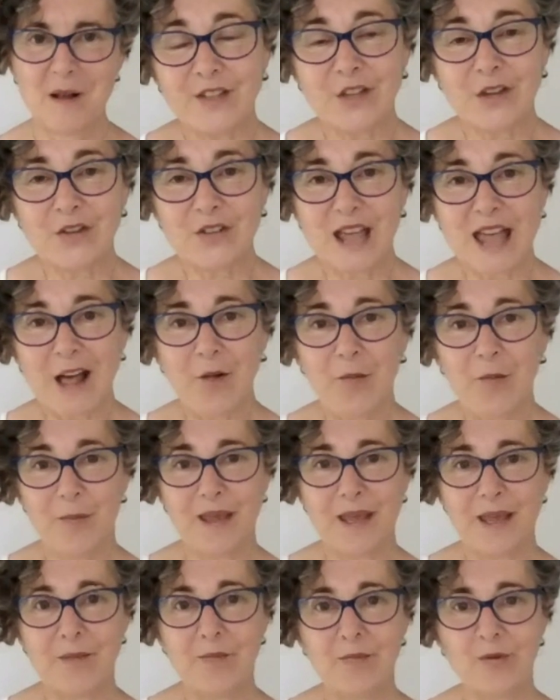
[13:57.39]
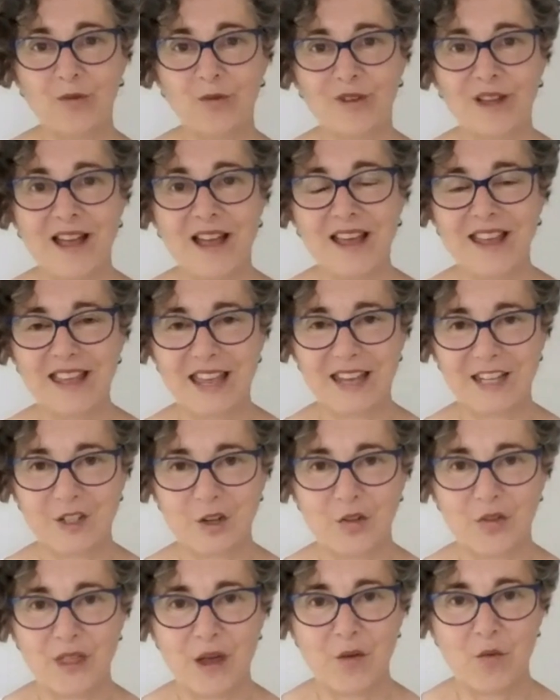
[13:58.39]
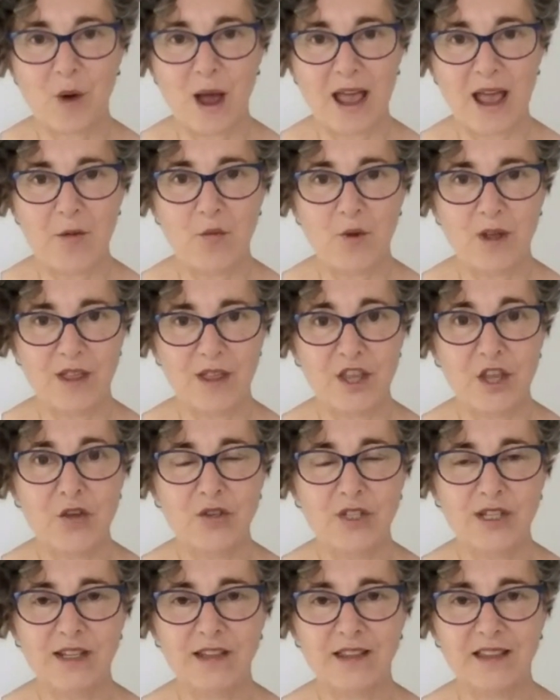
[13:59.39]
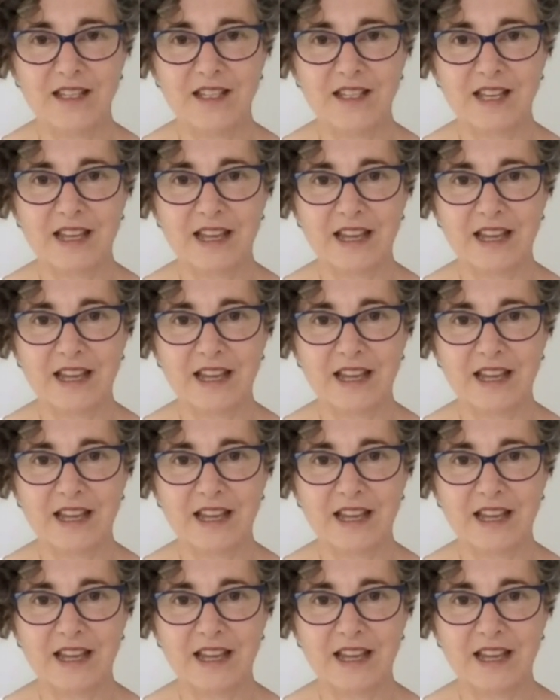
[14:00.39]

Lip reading: So to help people get on their way with using this